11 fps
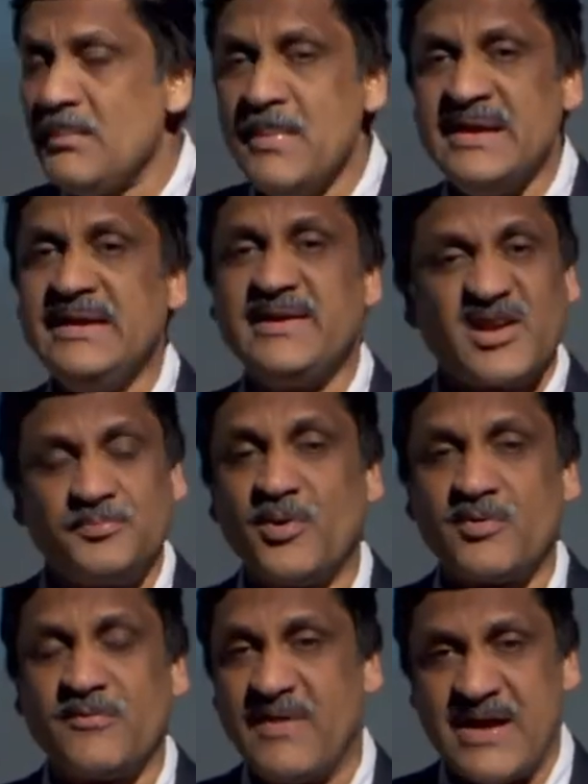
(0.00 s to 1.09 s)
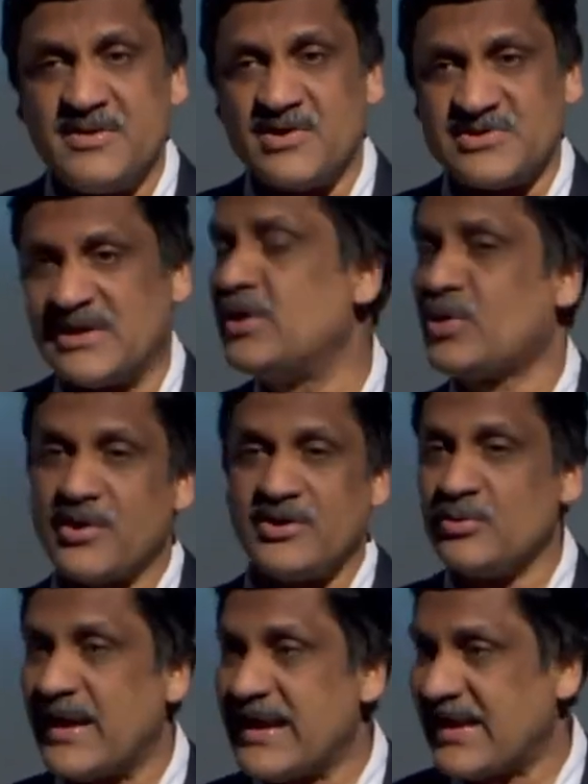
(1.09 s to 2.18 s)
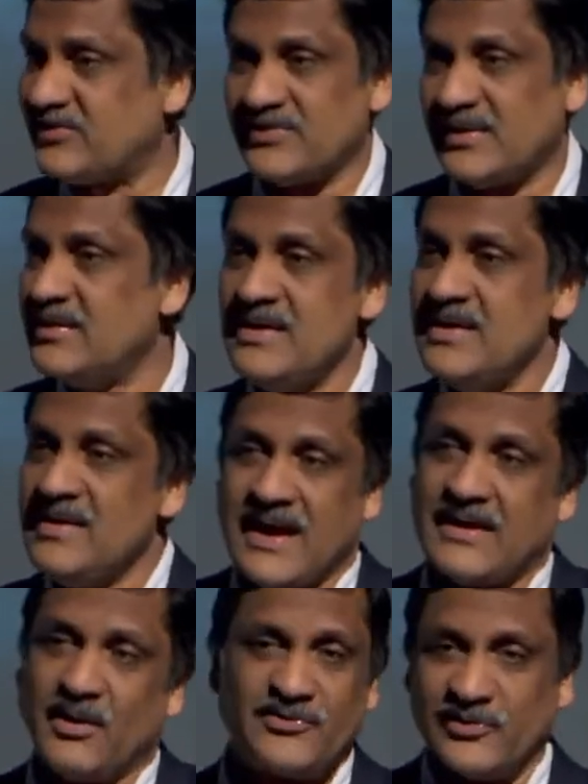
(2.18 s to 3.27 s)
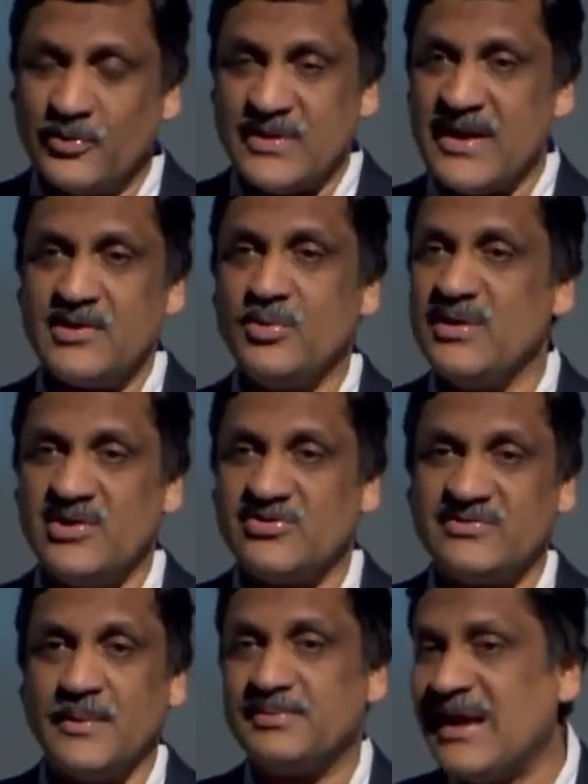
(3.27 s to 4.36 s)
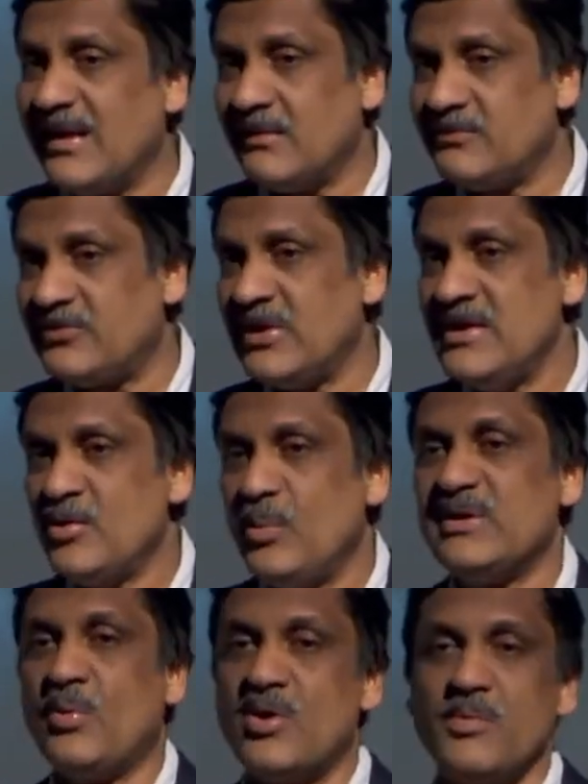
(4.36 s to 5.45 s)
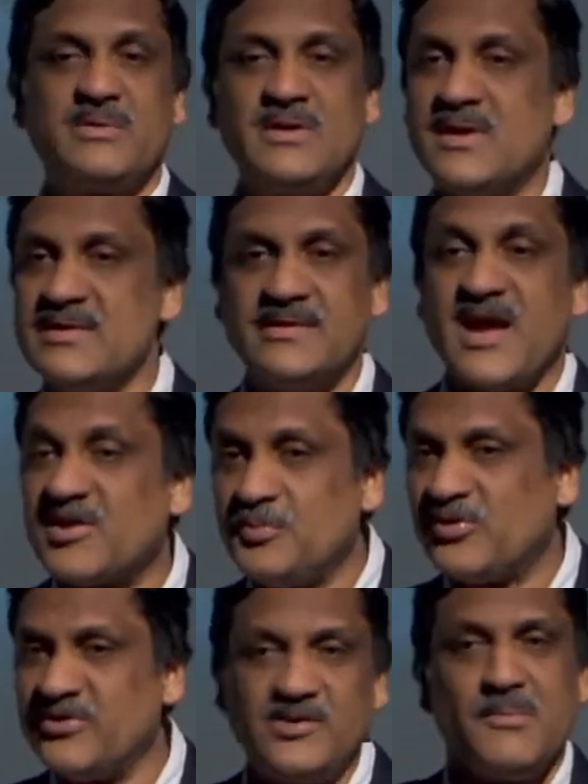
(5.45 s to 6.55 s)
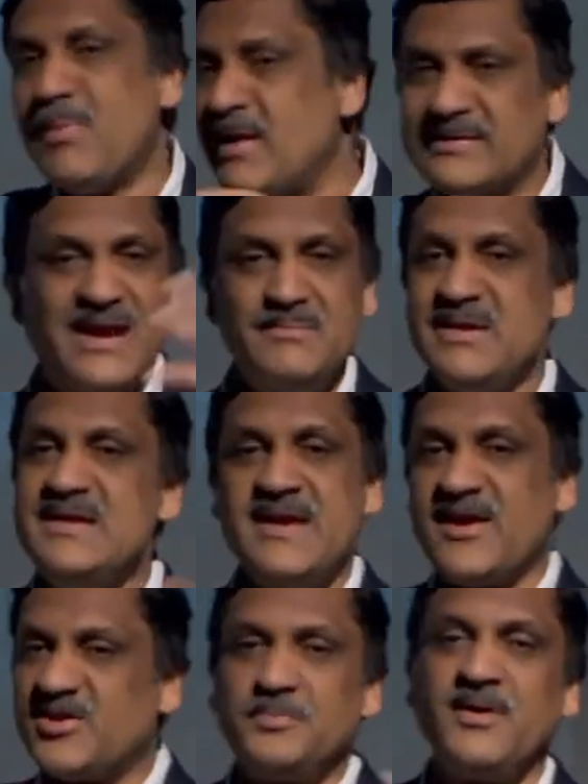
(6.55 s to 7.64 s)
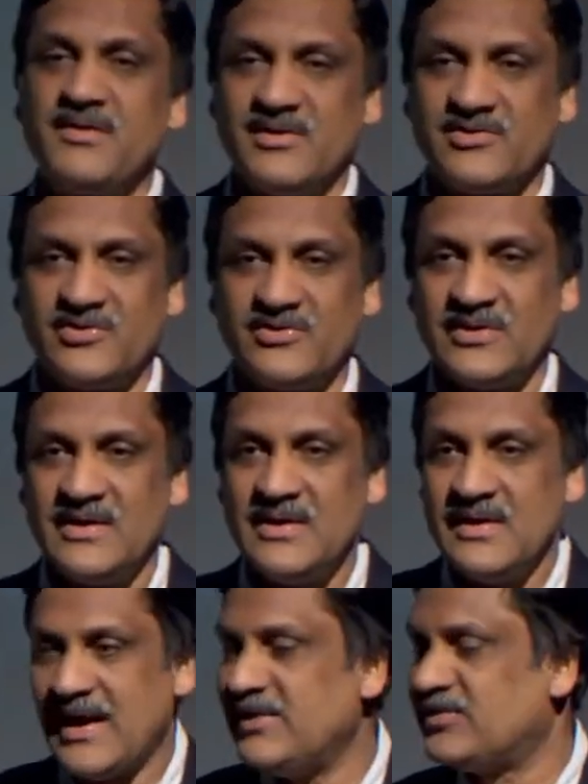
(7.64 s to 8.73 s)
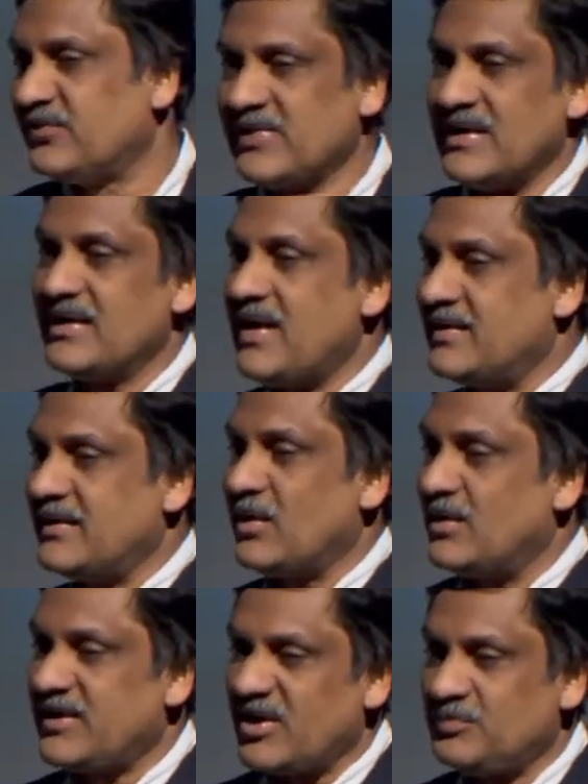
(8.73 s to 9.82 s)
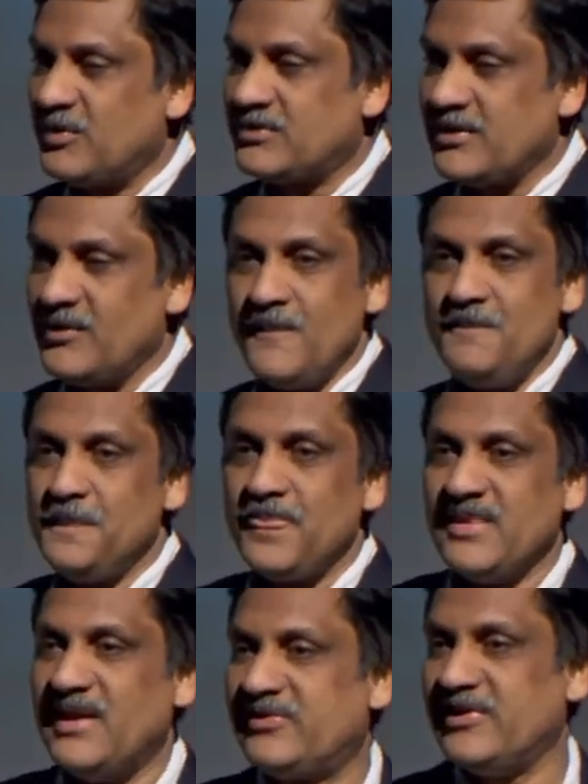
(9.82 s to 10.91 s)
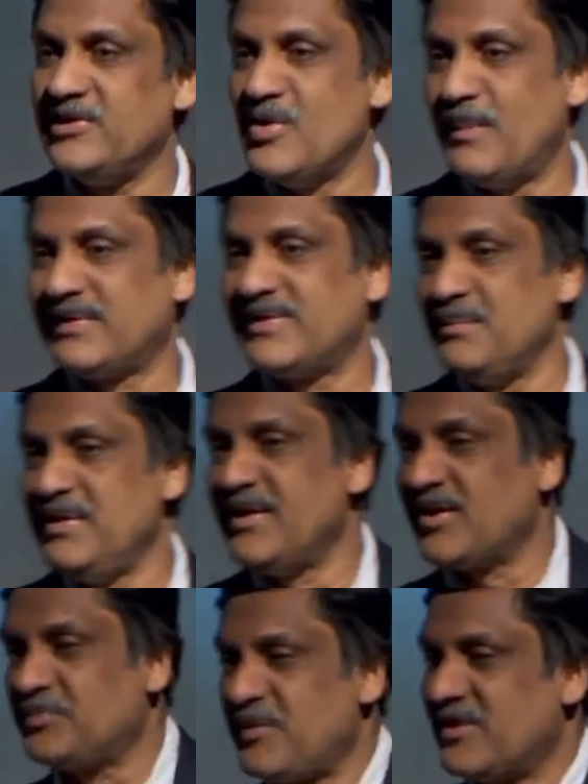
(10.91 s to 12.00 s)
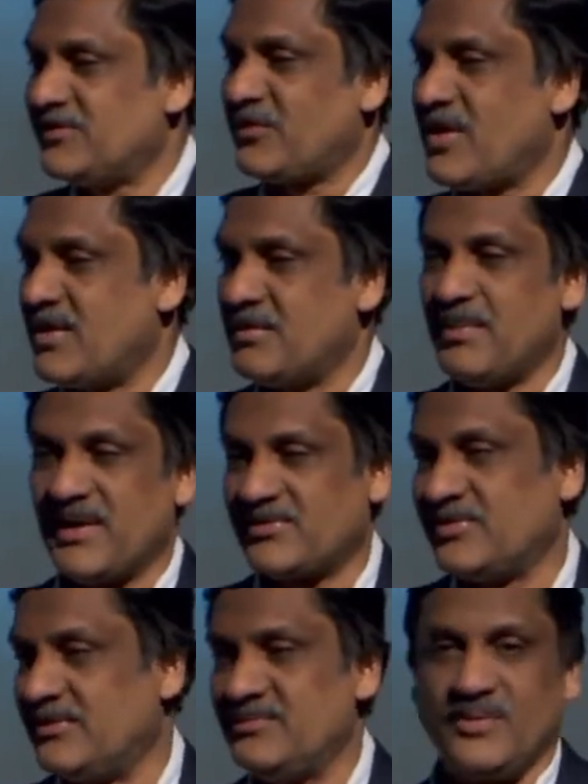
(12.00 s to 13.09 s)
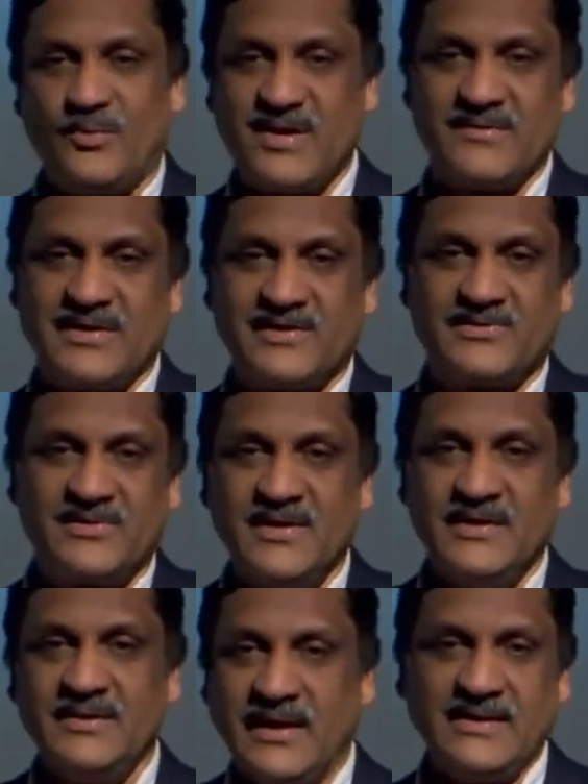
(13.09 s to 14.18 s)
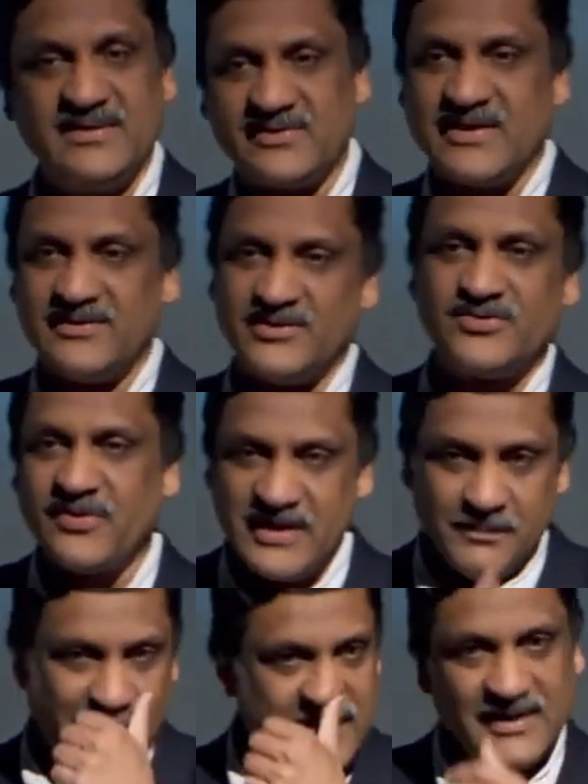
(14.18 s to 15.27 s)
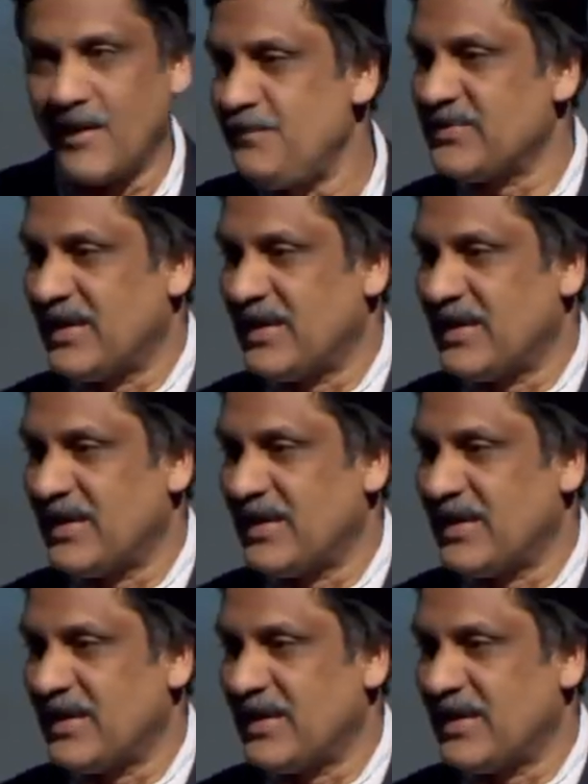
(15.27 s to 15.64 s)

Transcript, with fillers: many textbook vendors are now talking to edX and also looking at doing this themselves, where they want to turn the textbooks into multimedia experiences. And so selling a $100 textbook to you, they'll sell you a multimedia experience for $100 or whatever else. In this case, it's free, but you know,